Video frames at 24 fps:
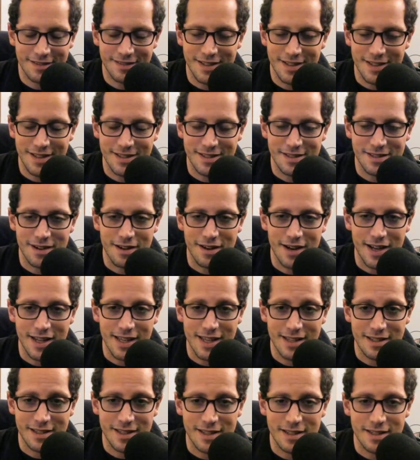sorry, I
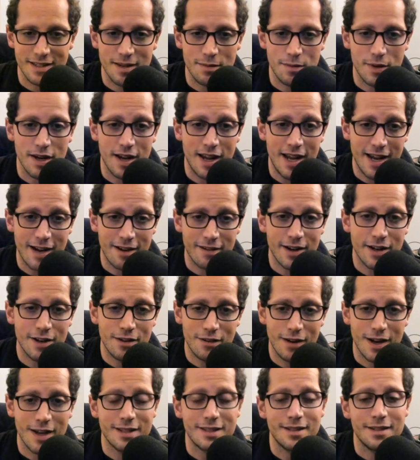can't say his name right, Harry
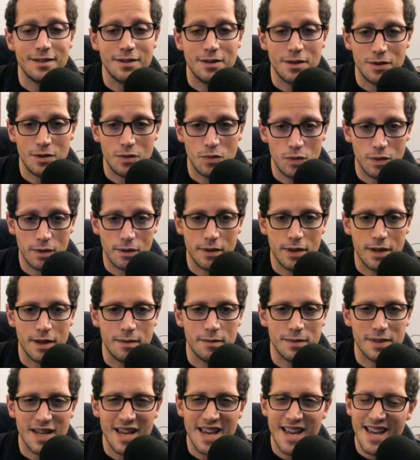Gregson
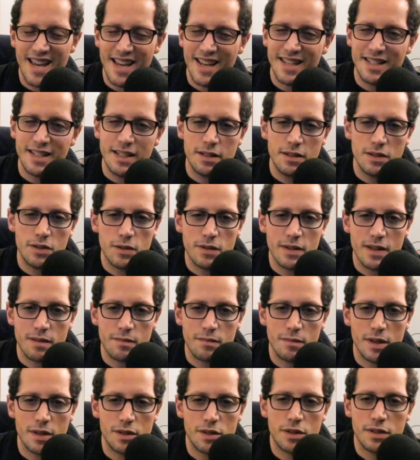Williams, it didn't do that
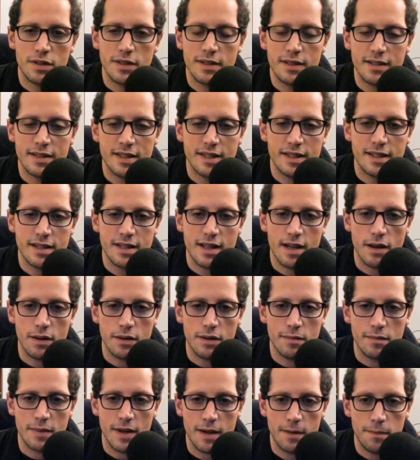much to stand
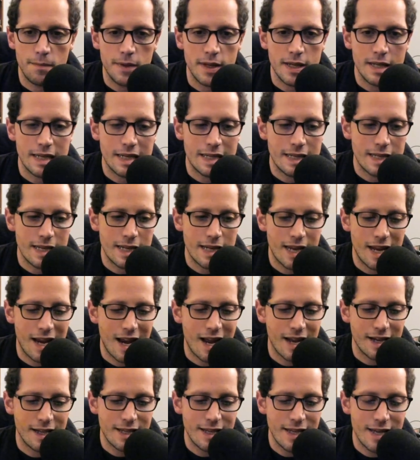out, in my opinion.
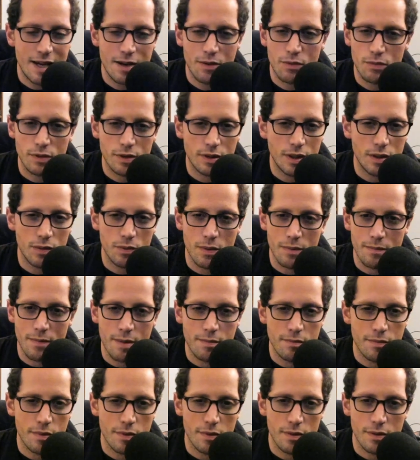I can't really
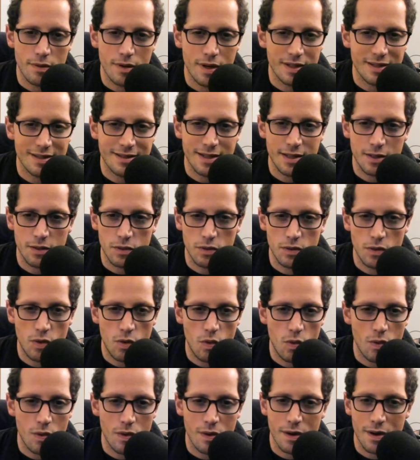remember a single
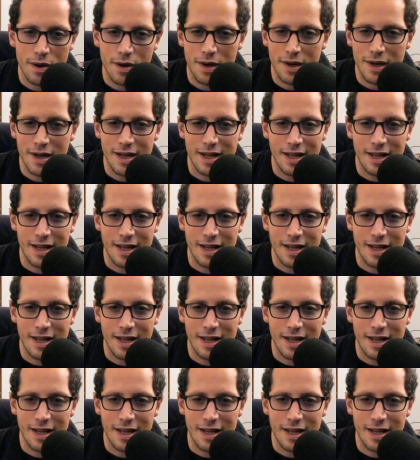chord.